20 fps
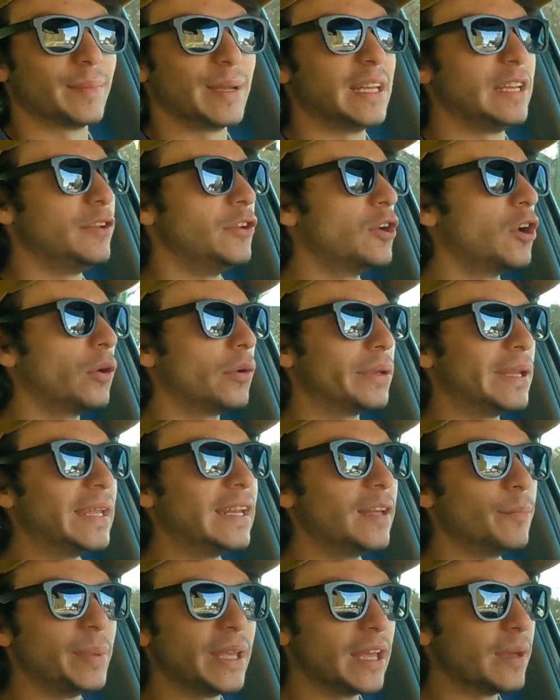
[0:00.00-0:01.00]
I mean, you don't
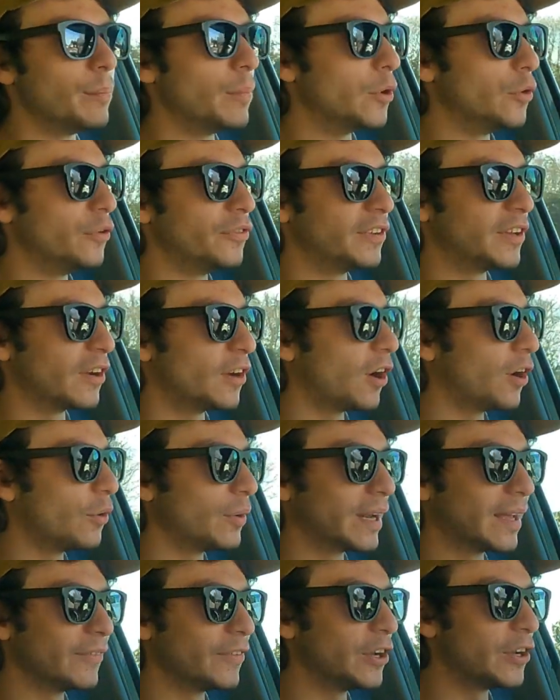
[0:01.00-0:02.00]
need to be in boost at
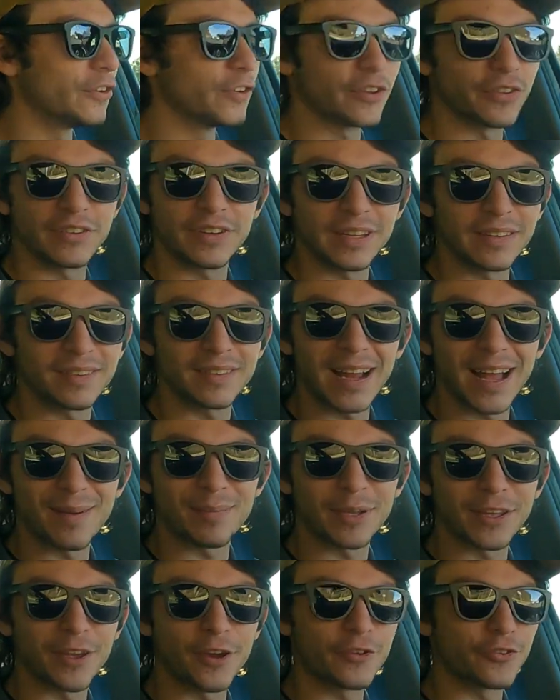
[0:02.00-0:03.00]
all whenever you're just in
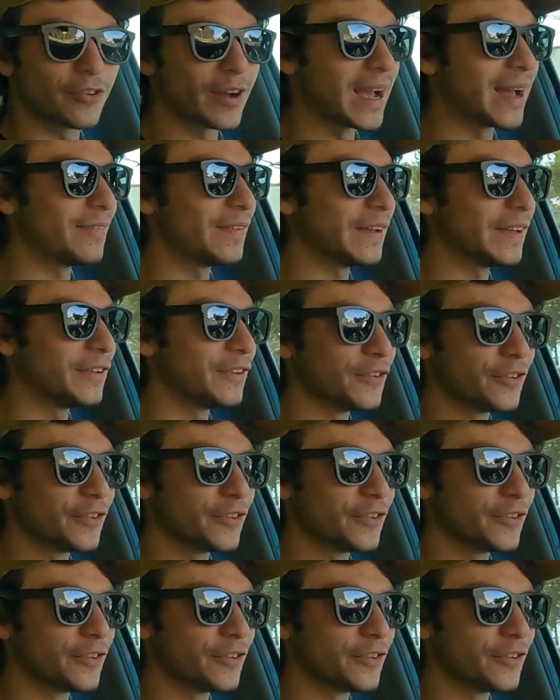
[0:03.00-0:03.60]
stop and go traffic.